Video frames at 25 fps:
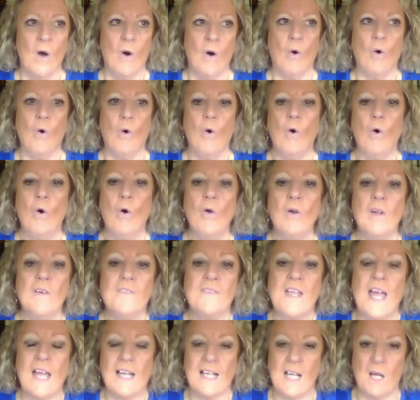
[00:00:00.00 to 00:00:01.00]
All of
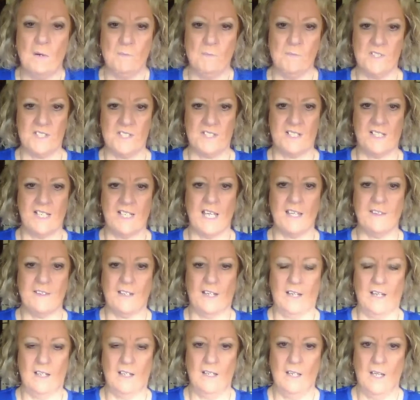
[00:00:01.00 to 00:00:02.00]
that comes
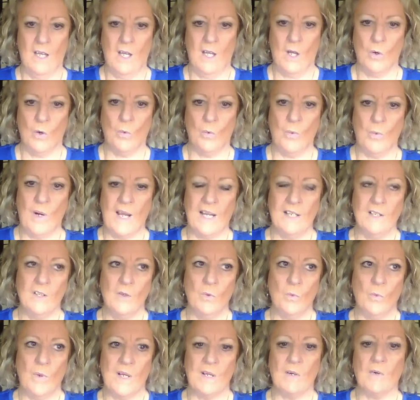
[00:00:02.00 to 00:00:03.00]
together when
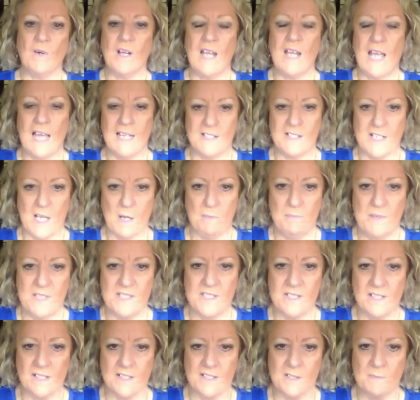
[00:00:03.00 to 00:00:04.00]
we create our
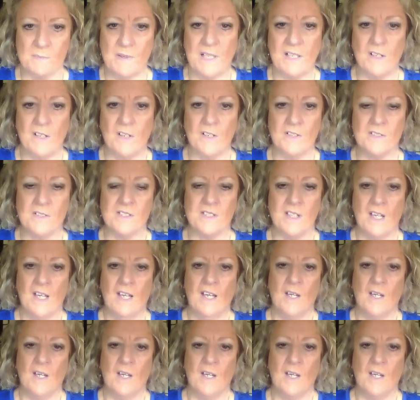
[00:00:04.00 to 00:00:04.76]
business, because